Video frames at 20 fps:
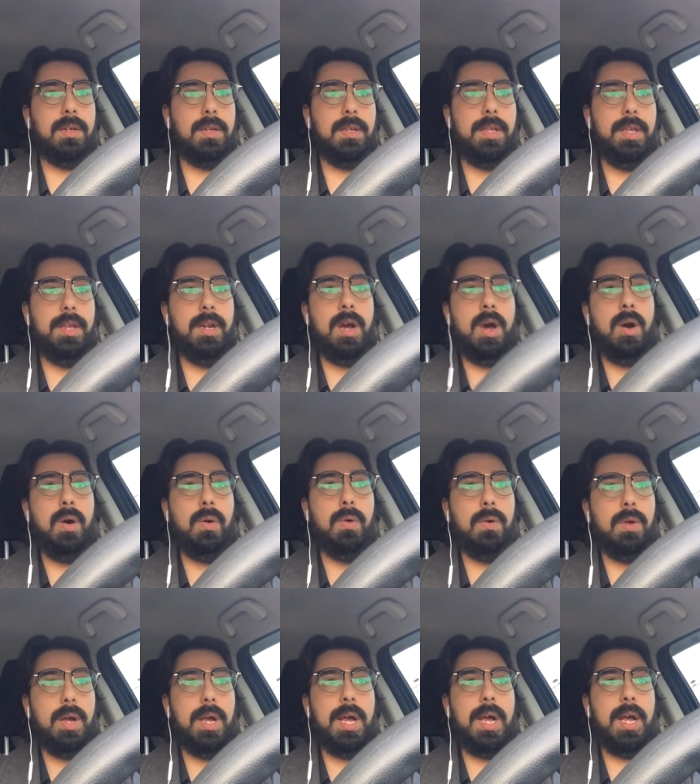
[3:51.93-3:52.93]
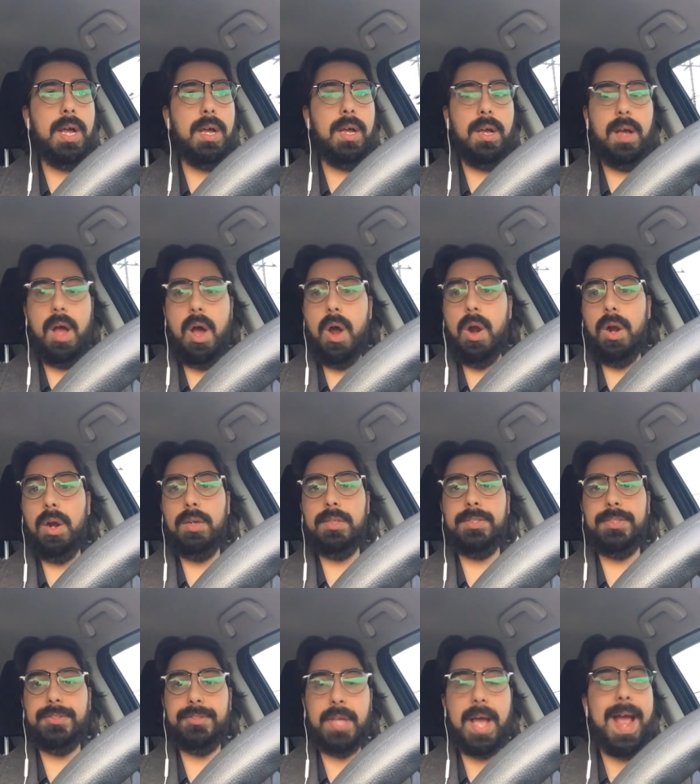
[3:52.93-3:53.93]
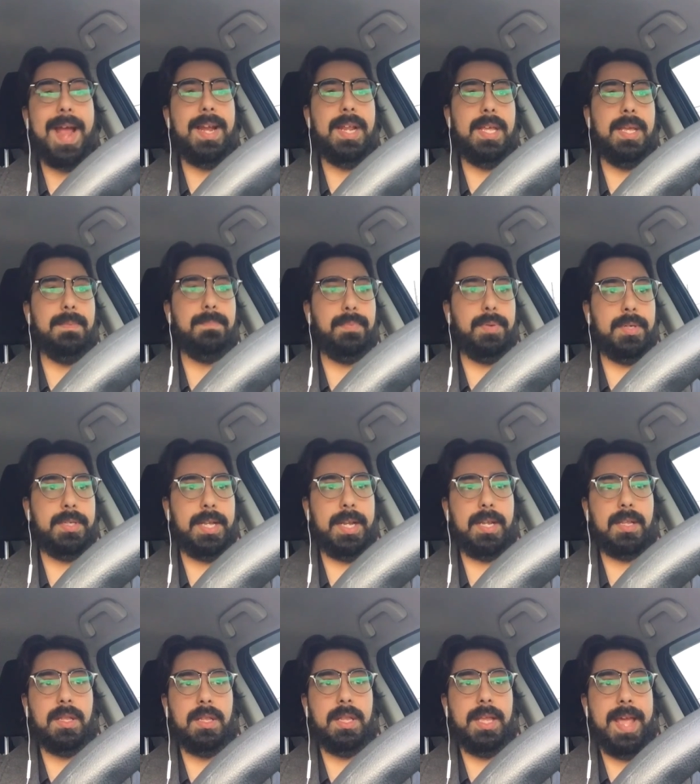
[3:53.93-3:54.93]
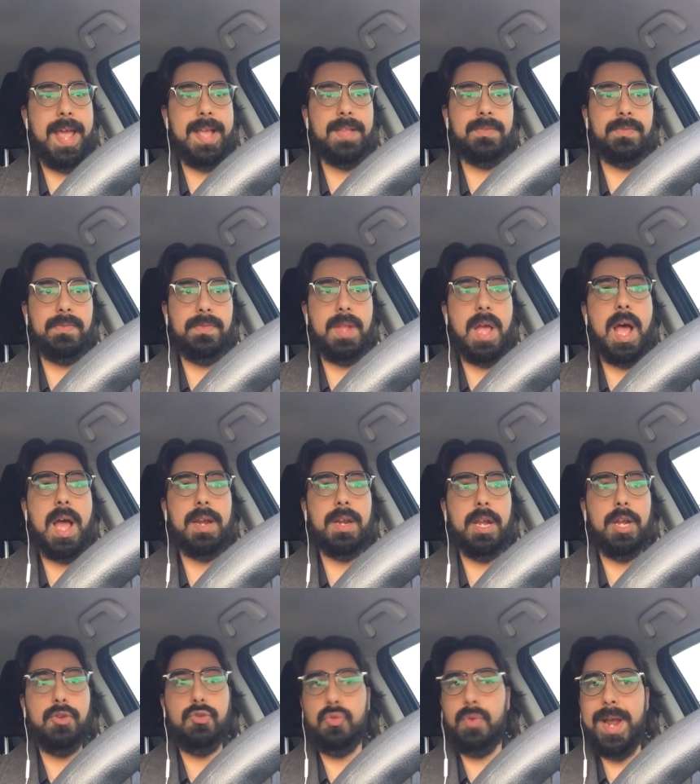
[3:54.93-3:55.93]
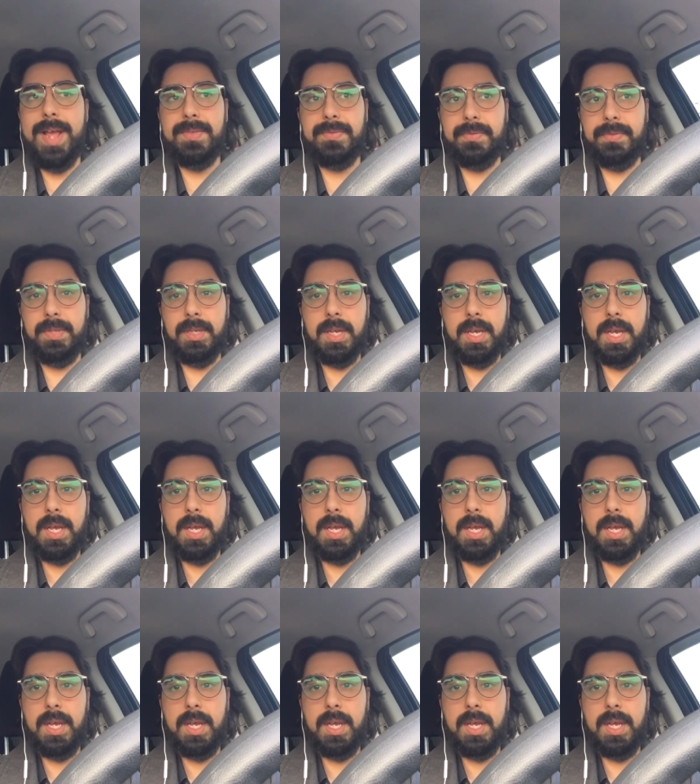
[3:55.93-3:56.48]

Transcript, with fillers: you know, uh, our society particularly has not addressed